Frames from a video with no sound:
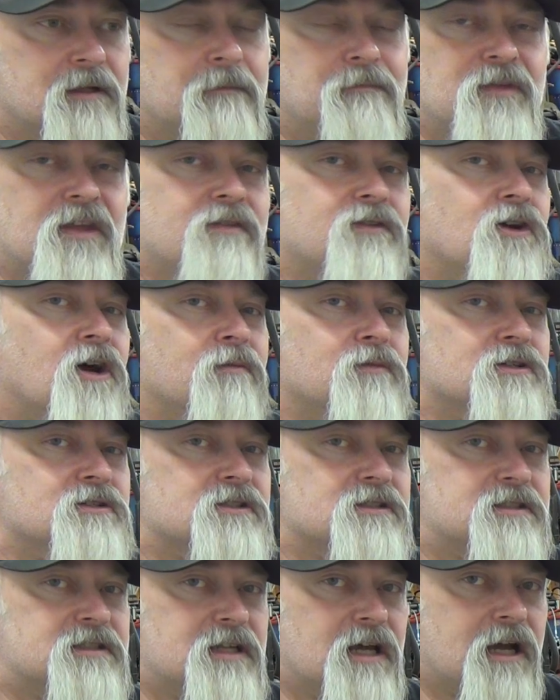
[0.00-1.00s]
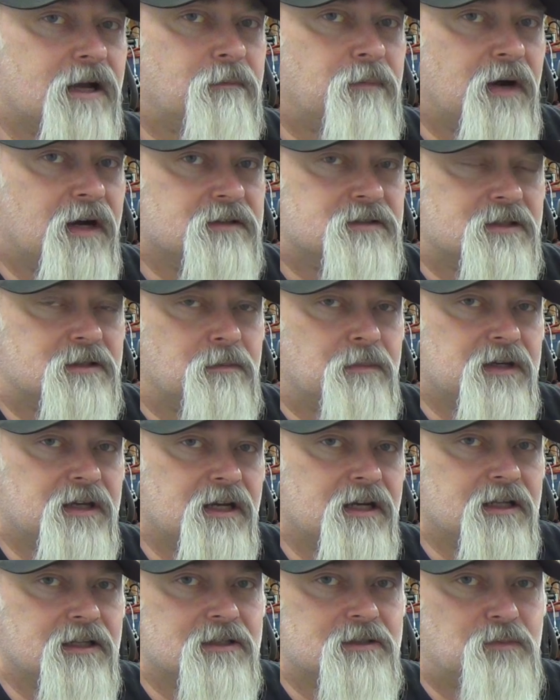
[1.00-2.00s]
even though I'm using stock parts at the
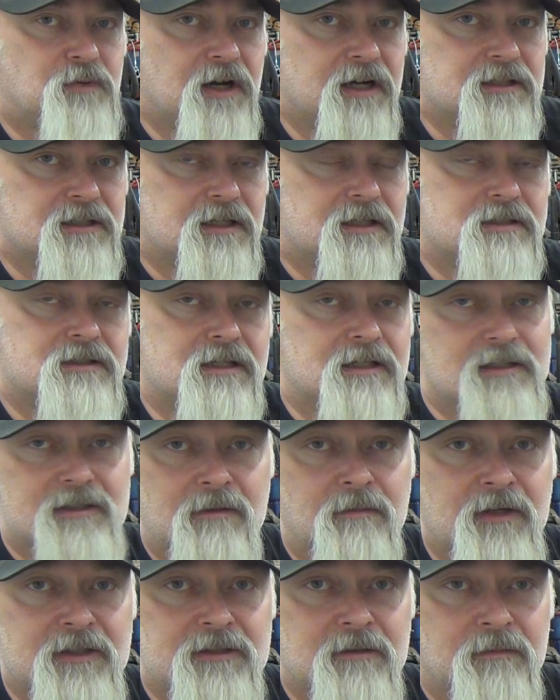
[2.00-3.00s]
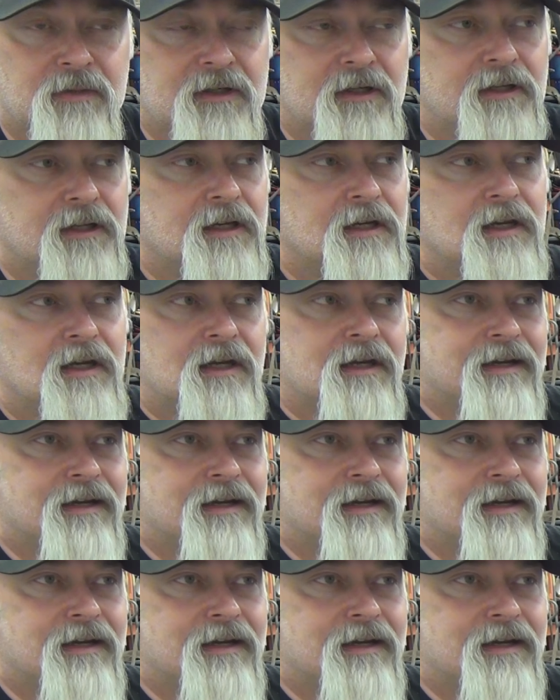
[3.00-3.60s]
beginning of this project because it is a budget build,